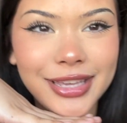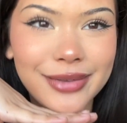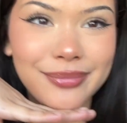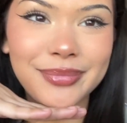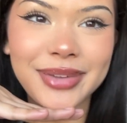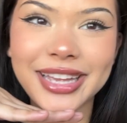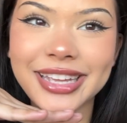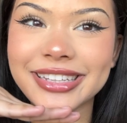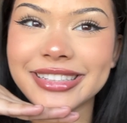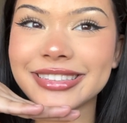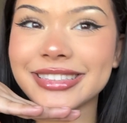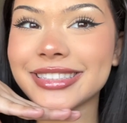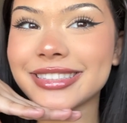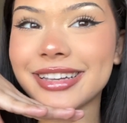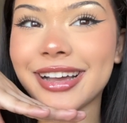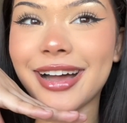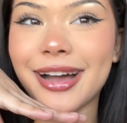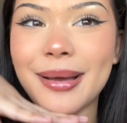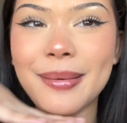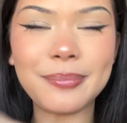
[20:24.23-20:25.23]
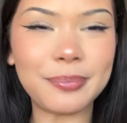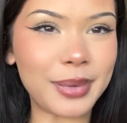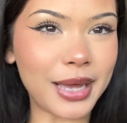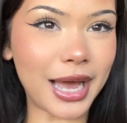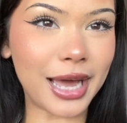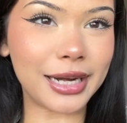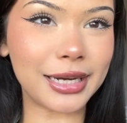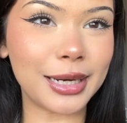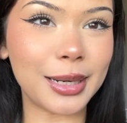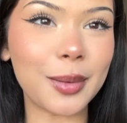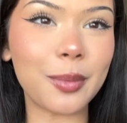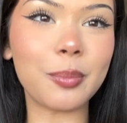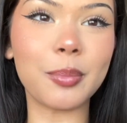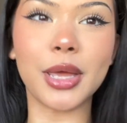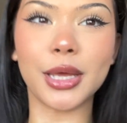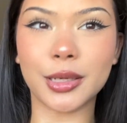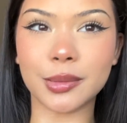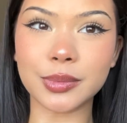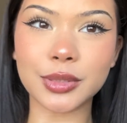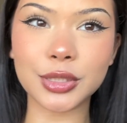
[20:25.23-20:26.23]
Megan Scott Baddie
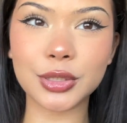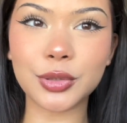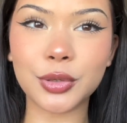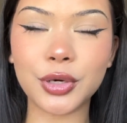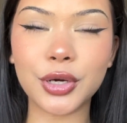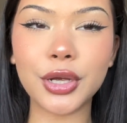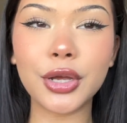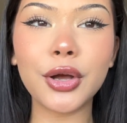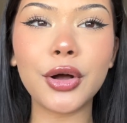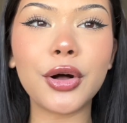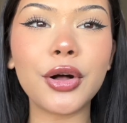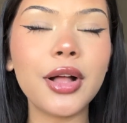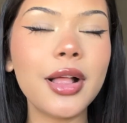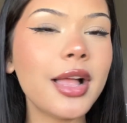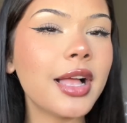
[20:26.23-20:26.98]
makeup tutorial.